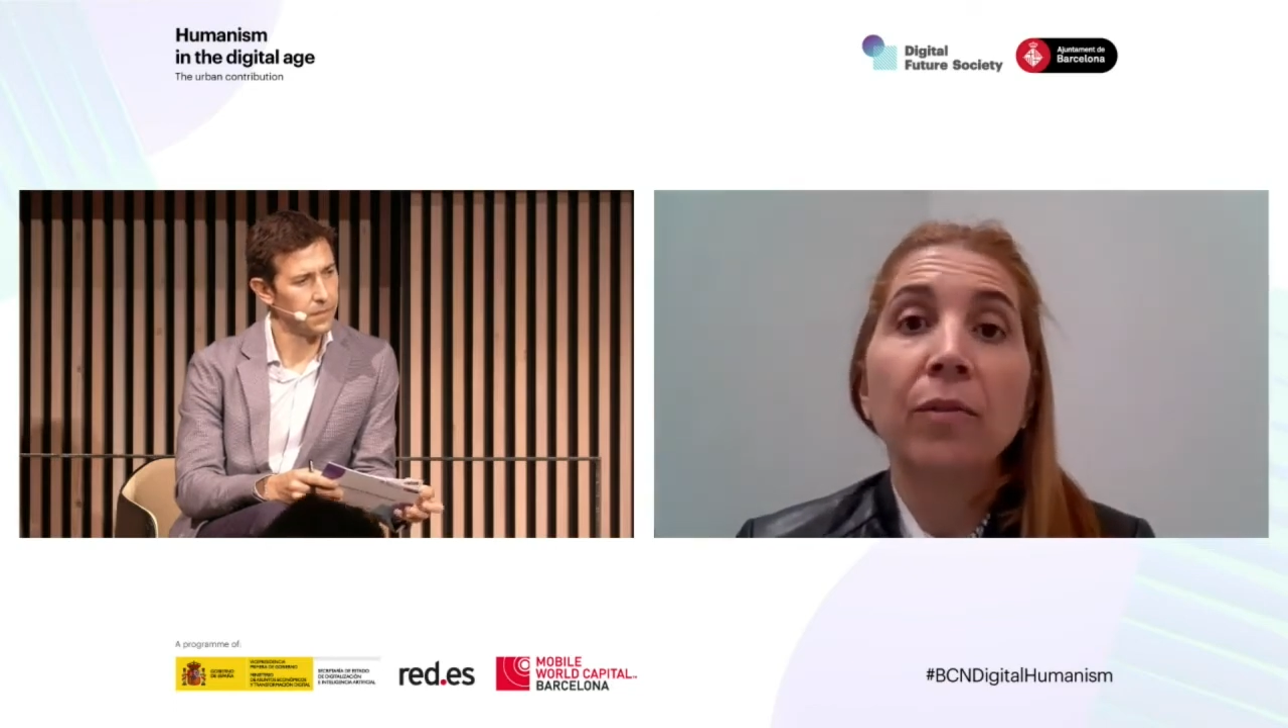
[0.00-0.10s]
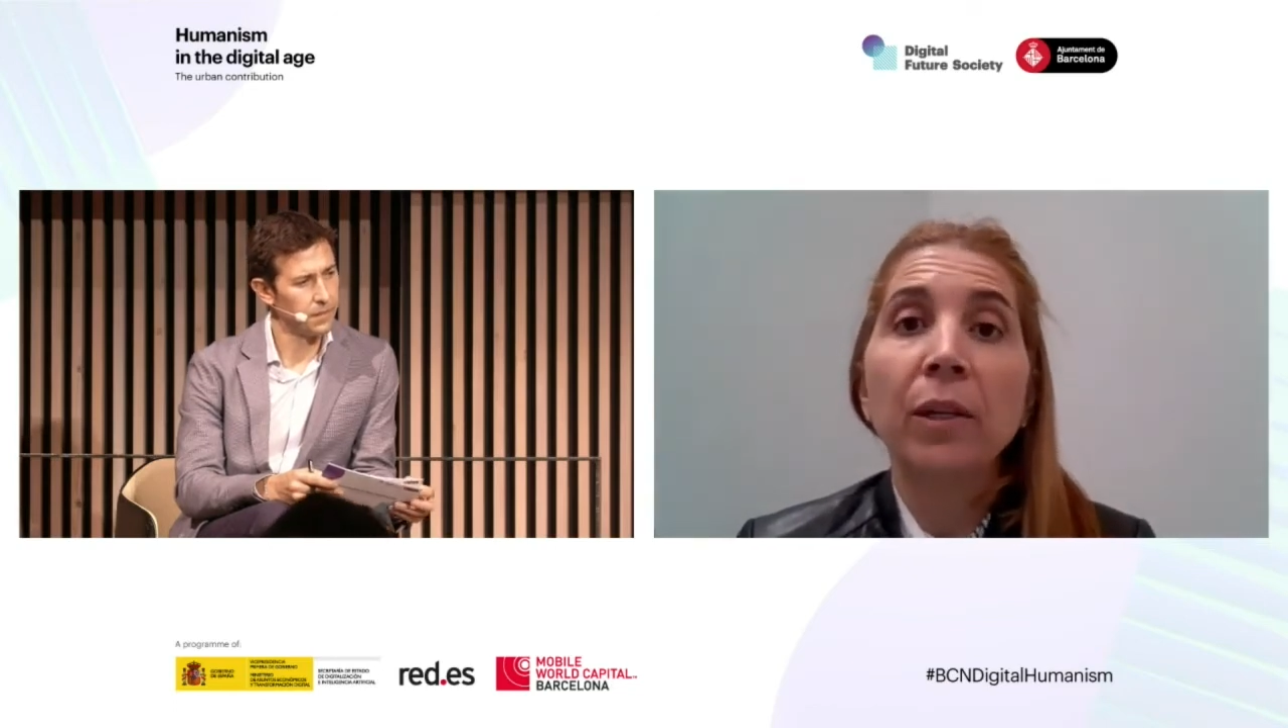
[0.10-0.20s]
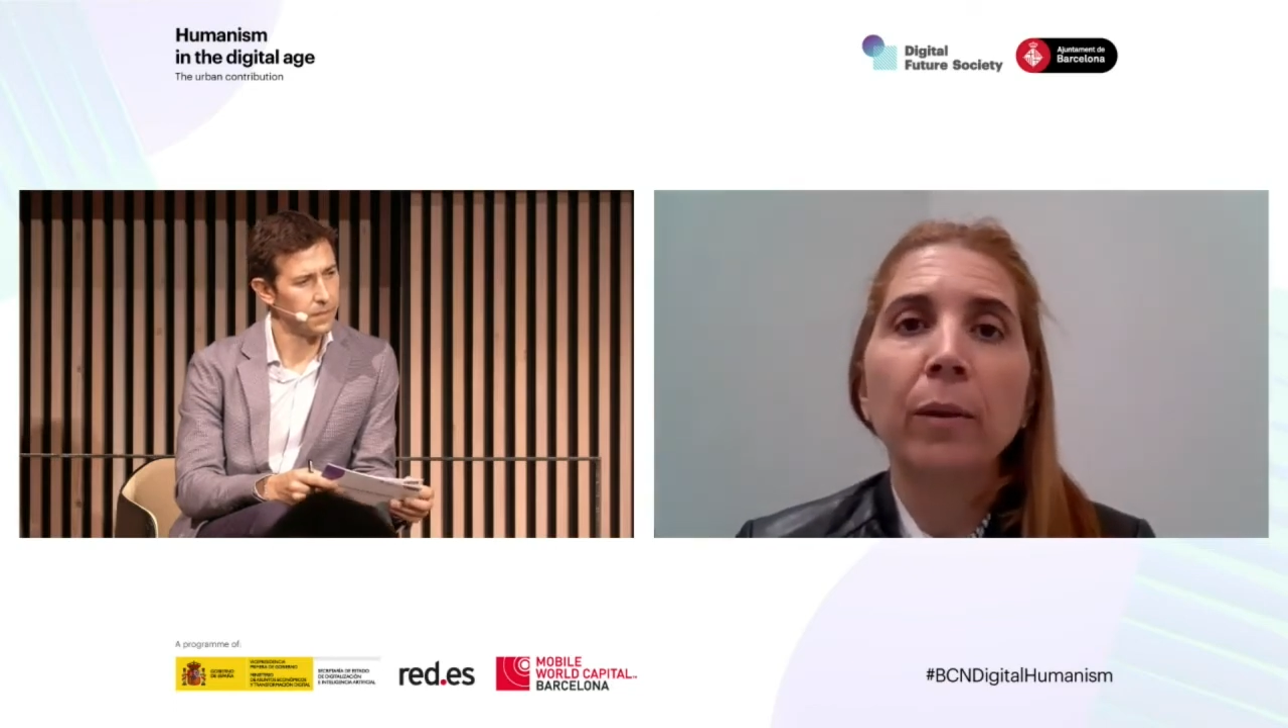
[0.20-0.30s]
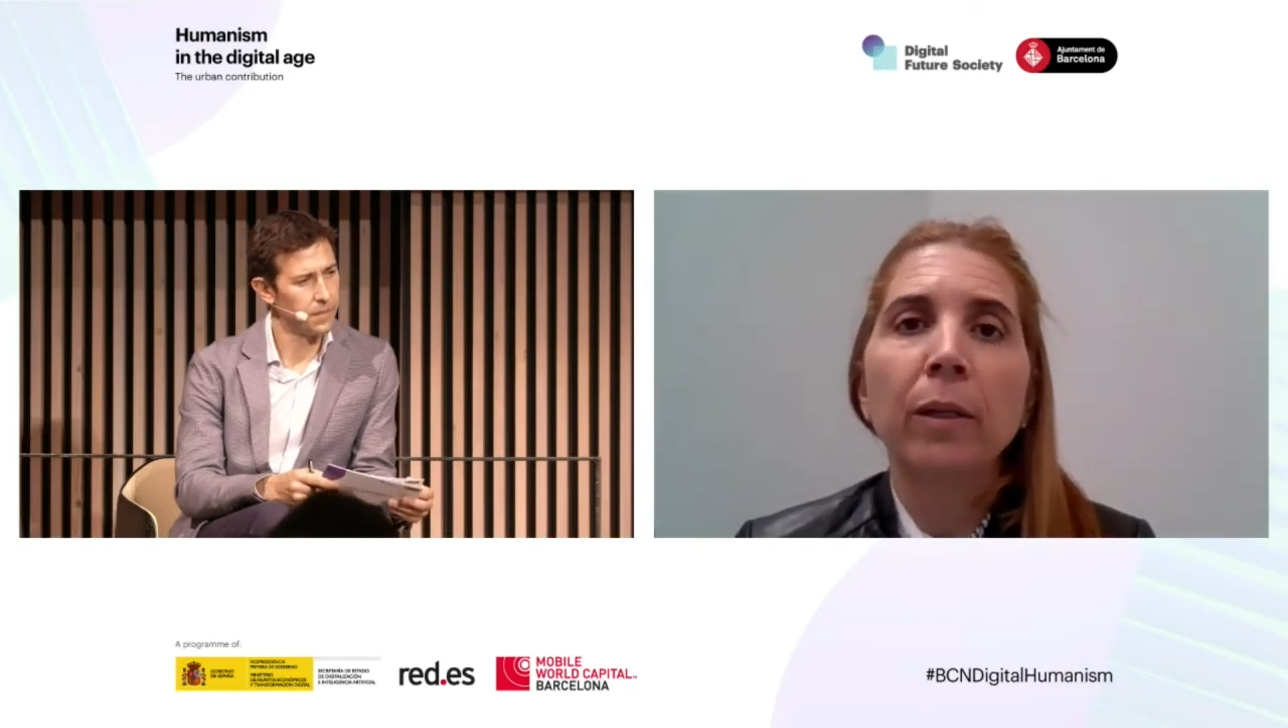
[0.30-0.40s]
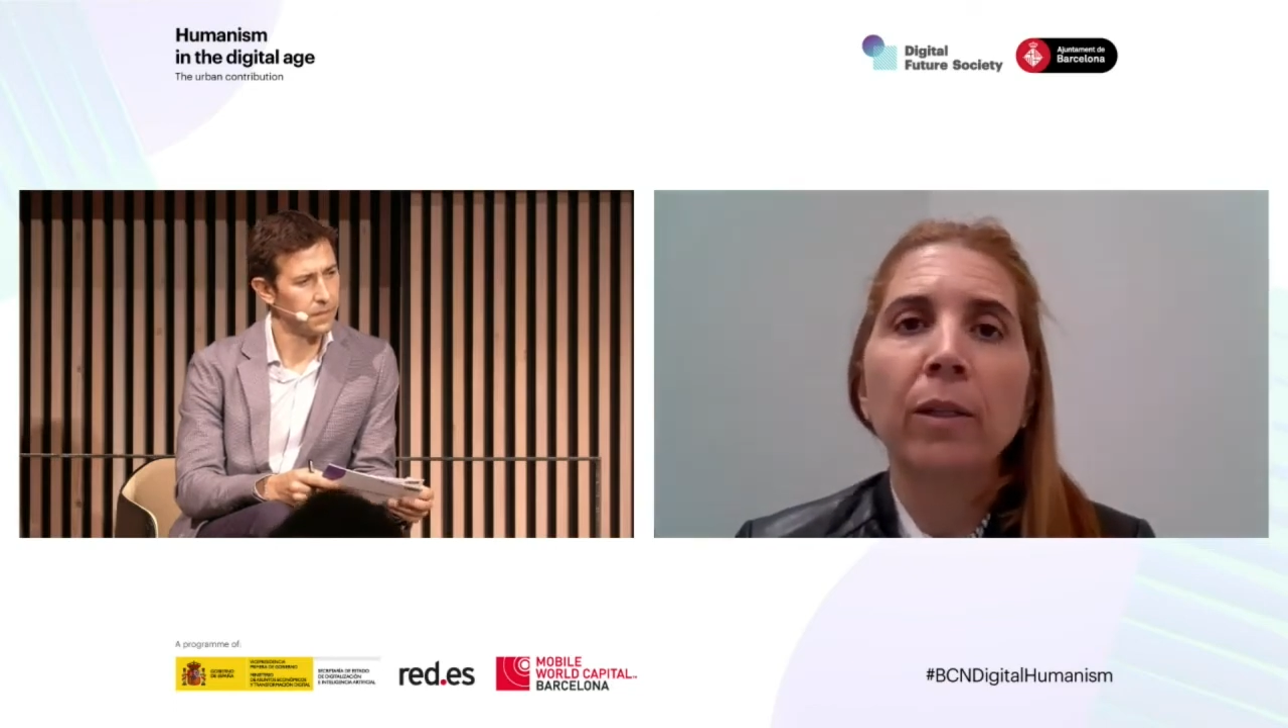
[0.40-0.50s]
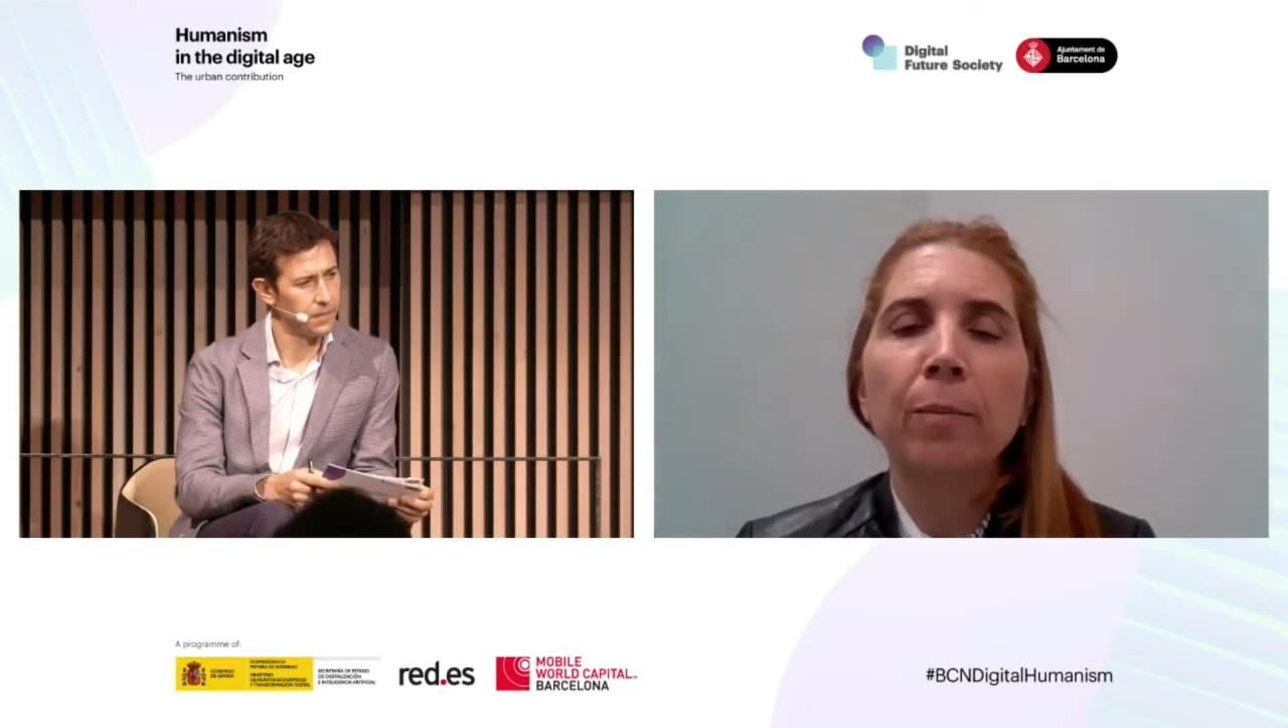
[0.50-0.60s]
fueled